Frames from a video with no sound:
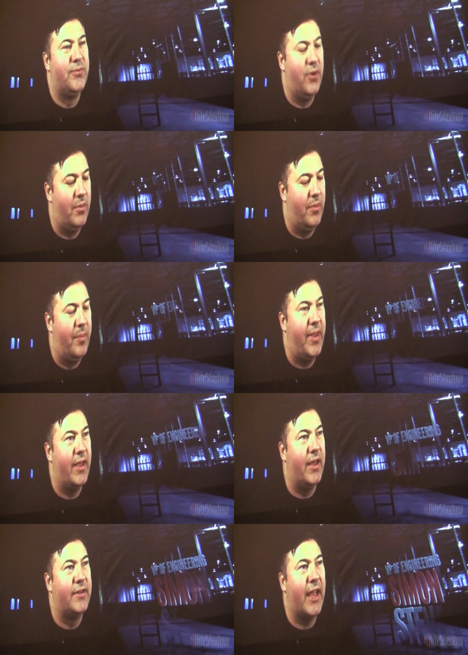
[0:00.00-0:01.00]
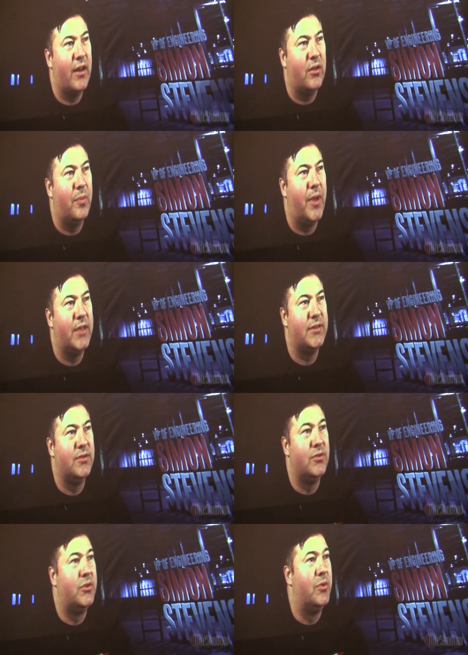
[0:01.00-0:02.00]
from being a technical
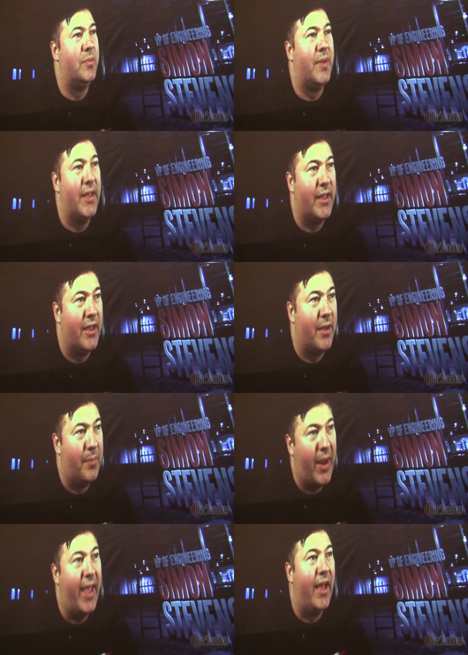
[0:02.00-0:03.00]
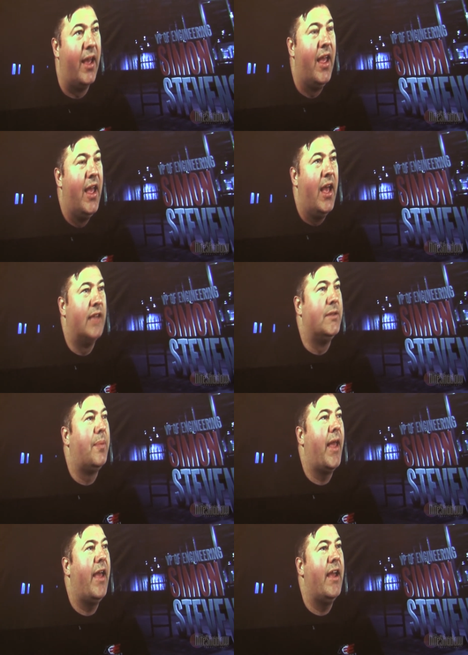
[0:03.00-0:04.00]
person to being a player. As a
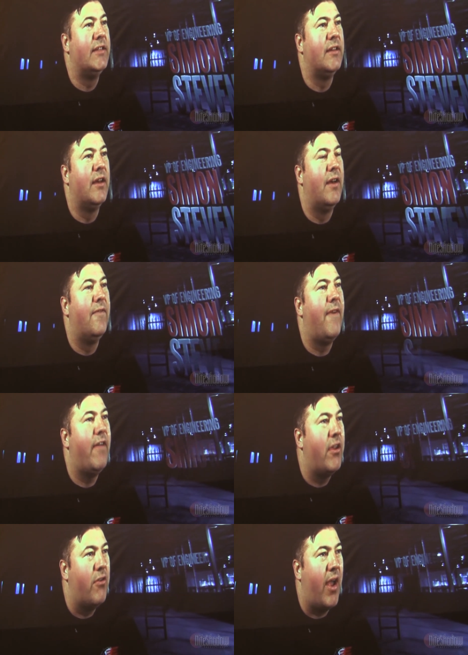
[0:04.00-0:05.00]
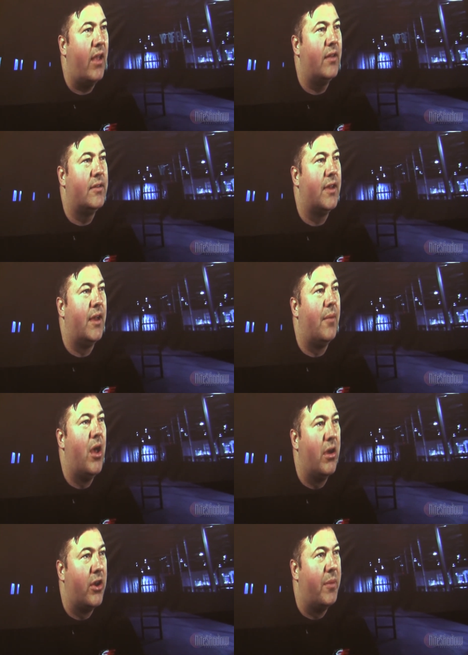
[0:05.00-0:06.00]
player, it's a, a very great um,
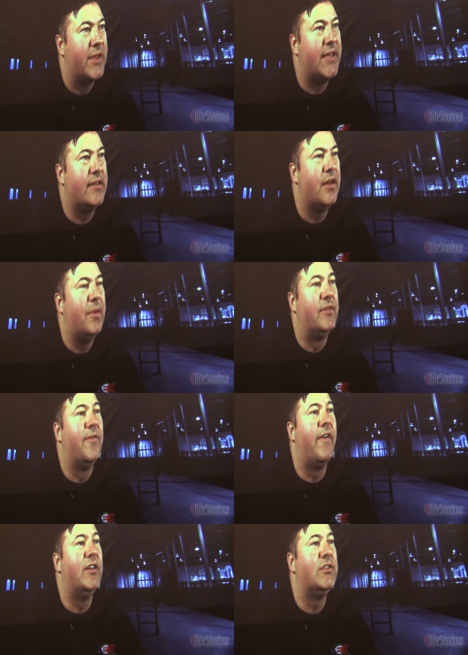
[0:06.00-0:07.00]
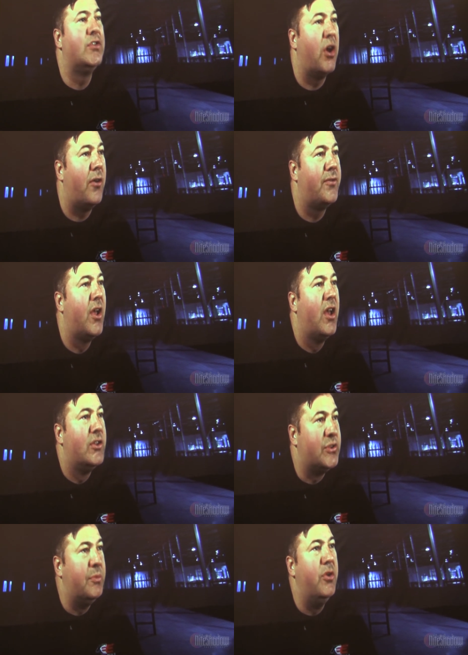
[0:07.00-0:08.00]
ergonomic setup. It's a very soft,
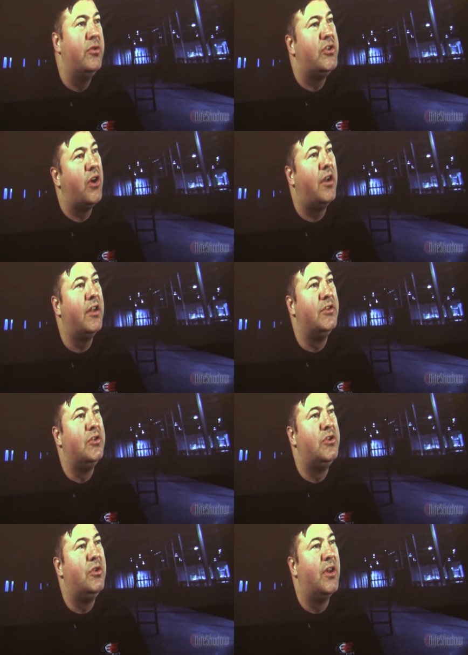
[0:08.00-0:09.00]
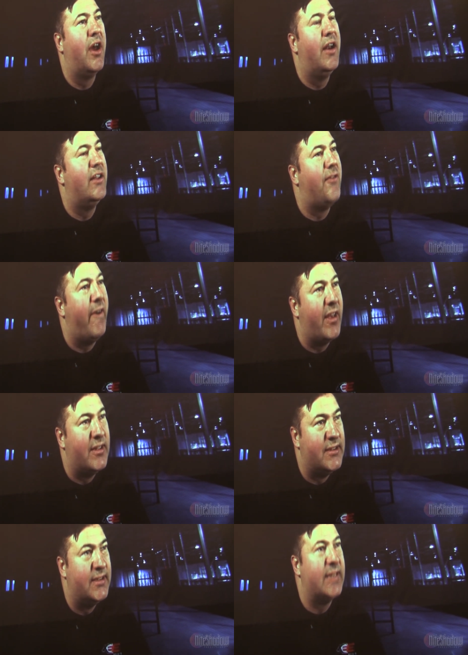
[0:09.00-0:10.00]
smooth shot as you shoot the gun. It's very
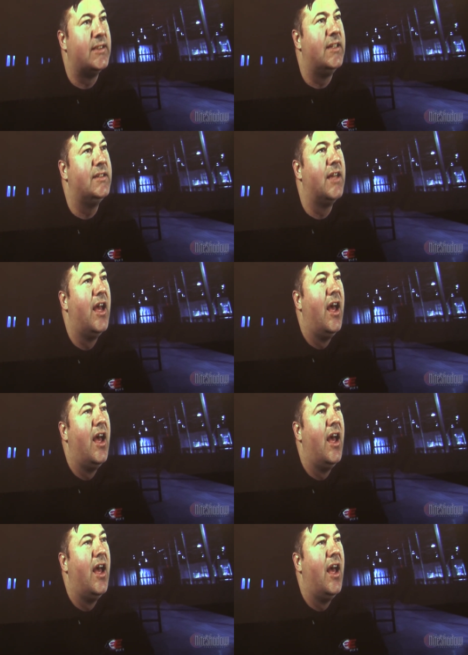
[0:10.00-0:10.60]
consistent.